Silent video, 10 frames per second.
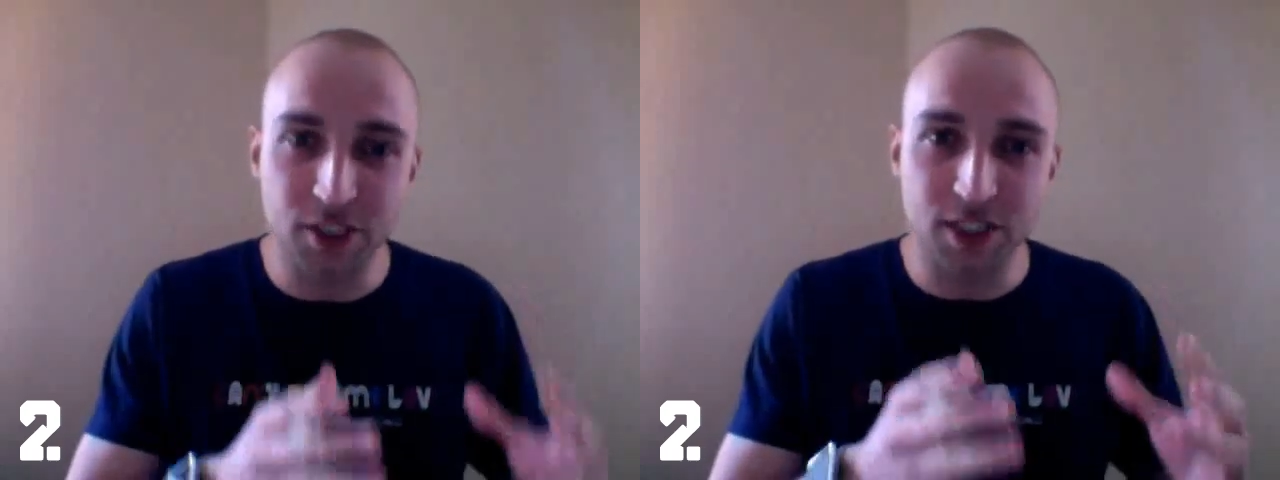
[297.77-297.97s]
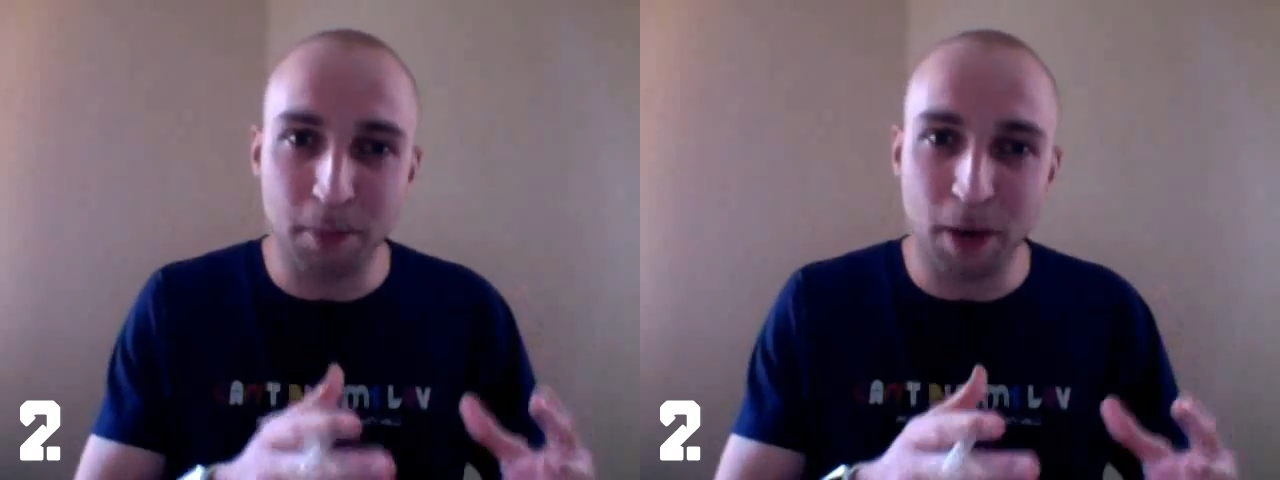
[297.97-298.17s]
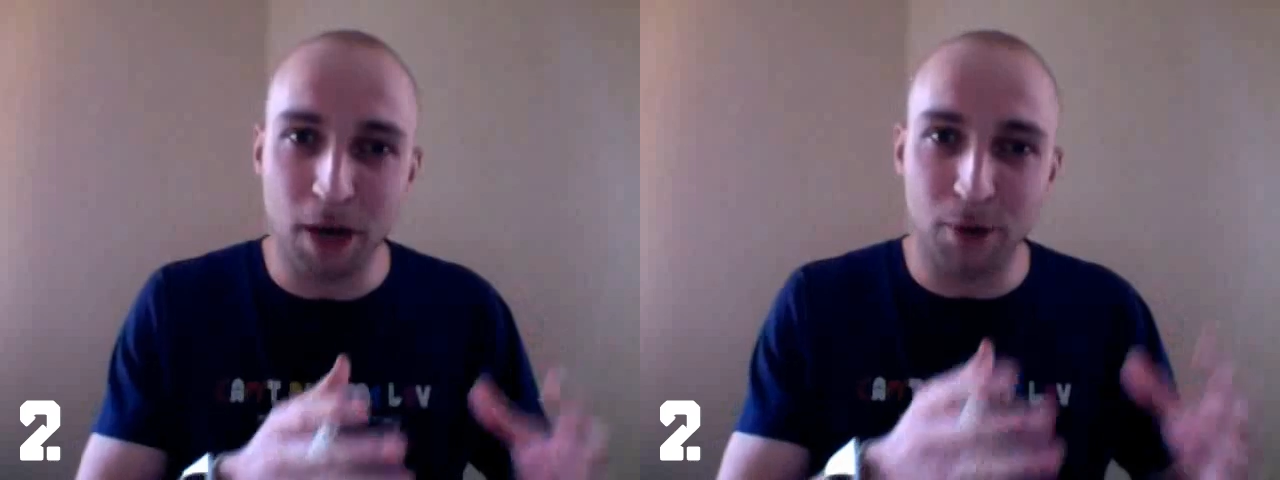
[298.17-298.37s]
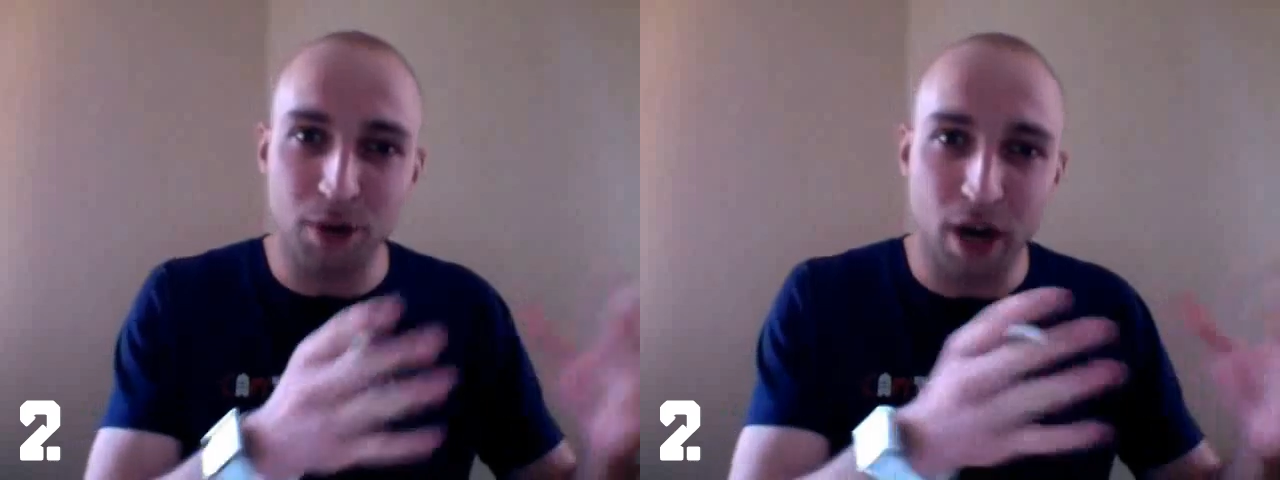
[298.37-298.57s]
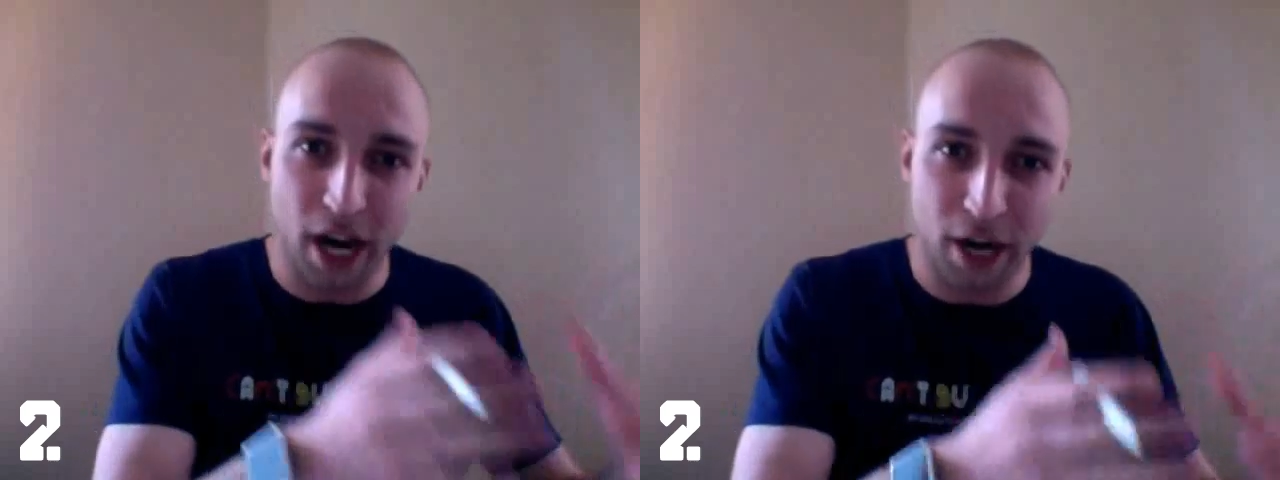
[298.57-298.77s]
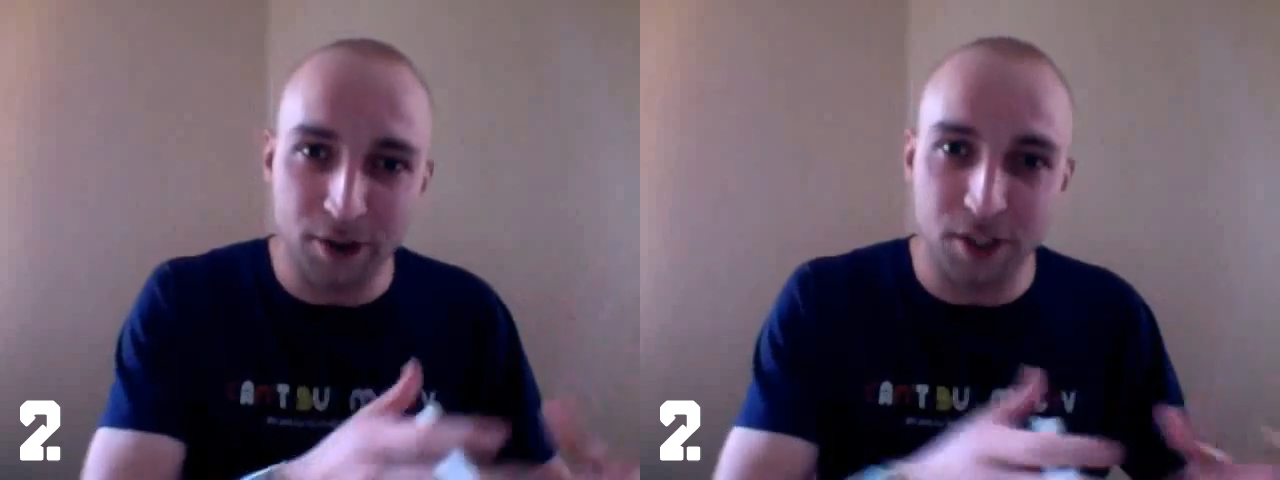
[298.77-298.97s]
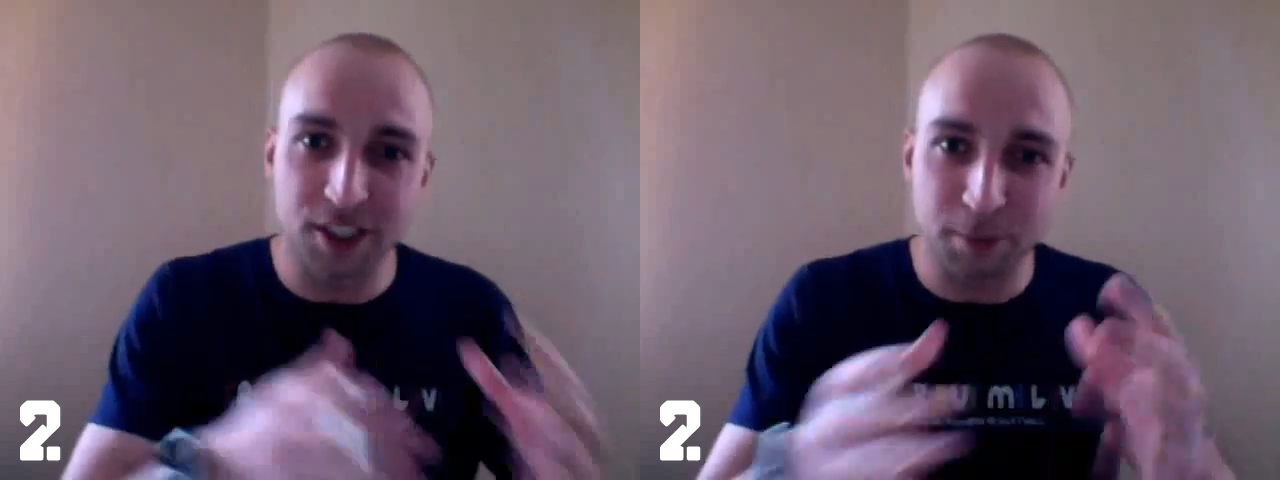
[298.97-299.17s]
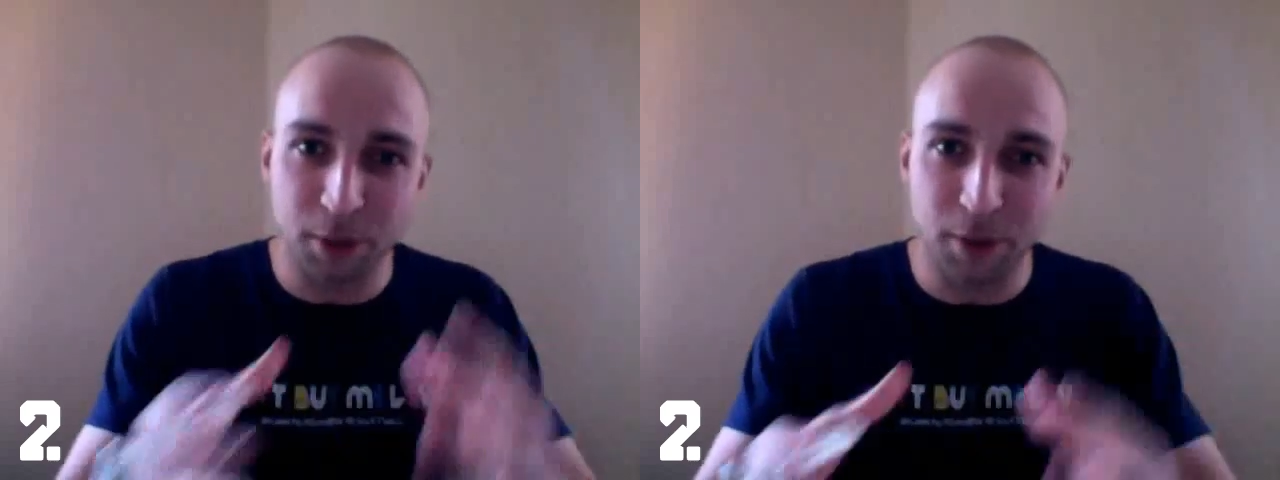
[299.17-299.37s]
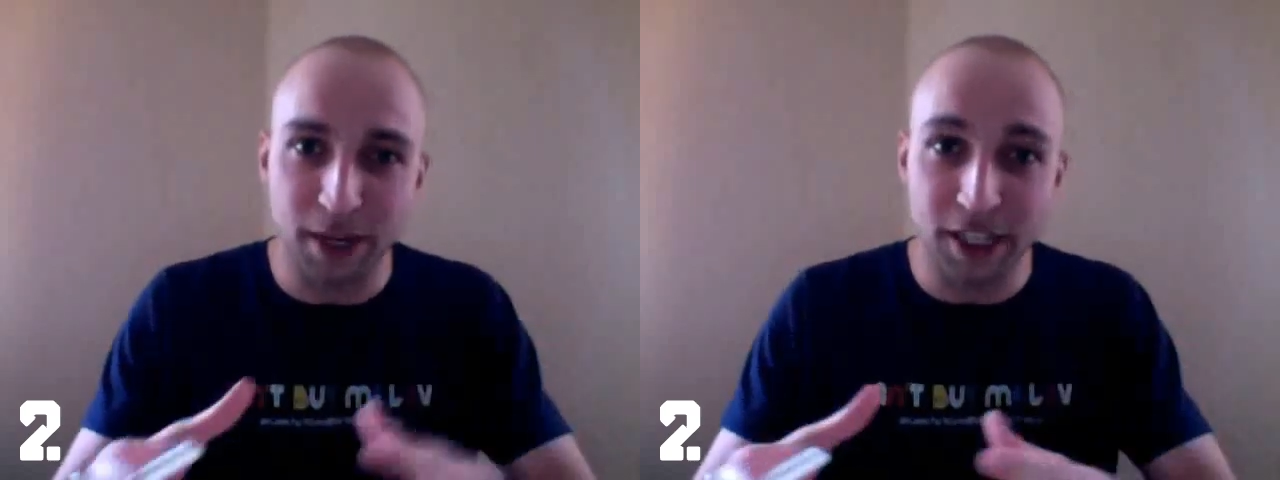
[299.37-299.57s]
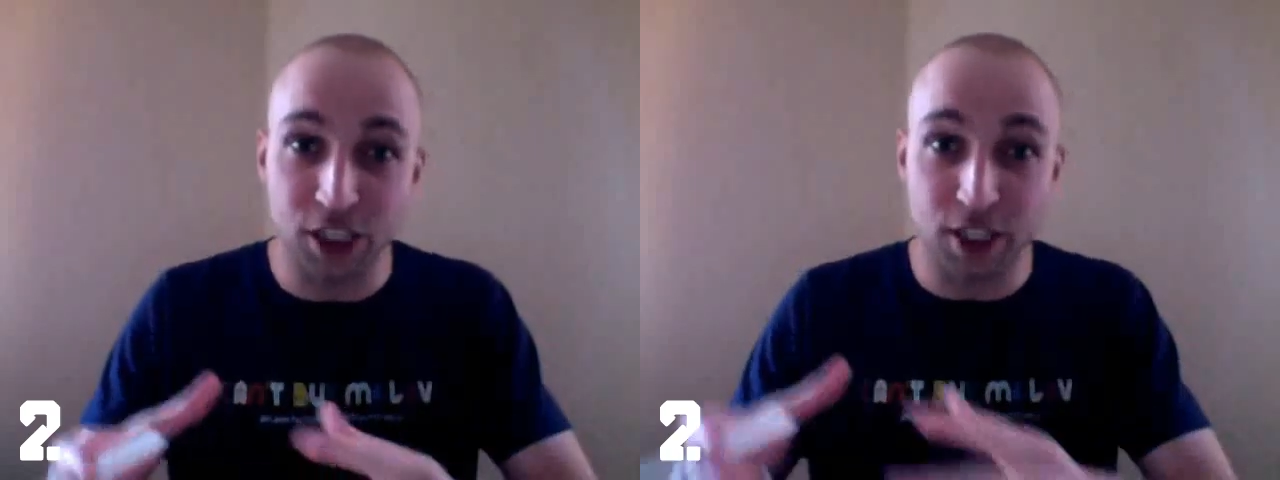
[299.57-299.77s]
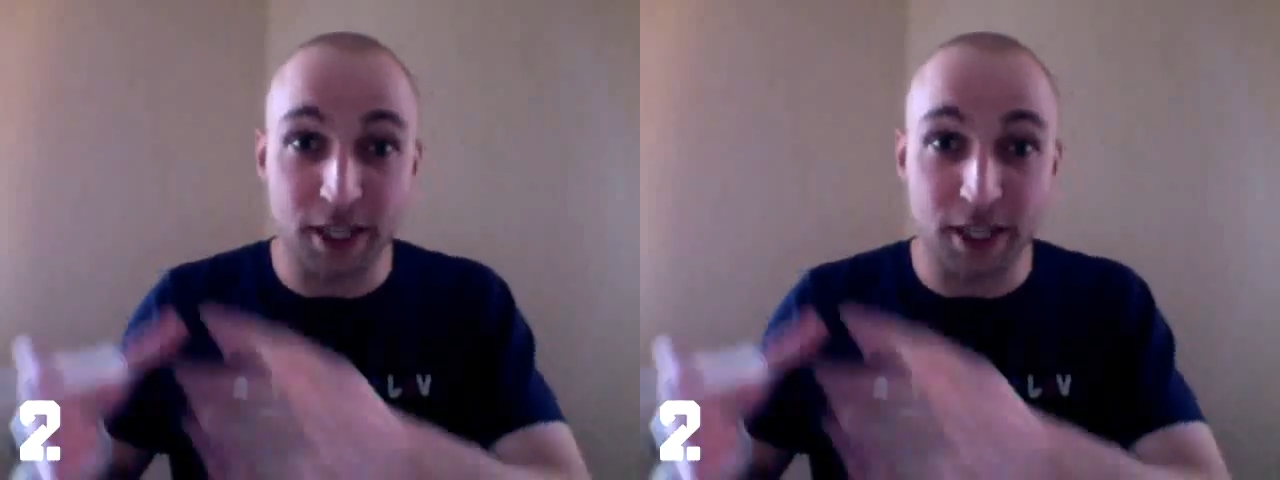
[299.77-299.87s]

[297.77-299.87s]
it's about art and inspiration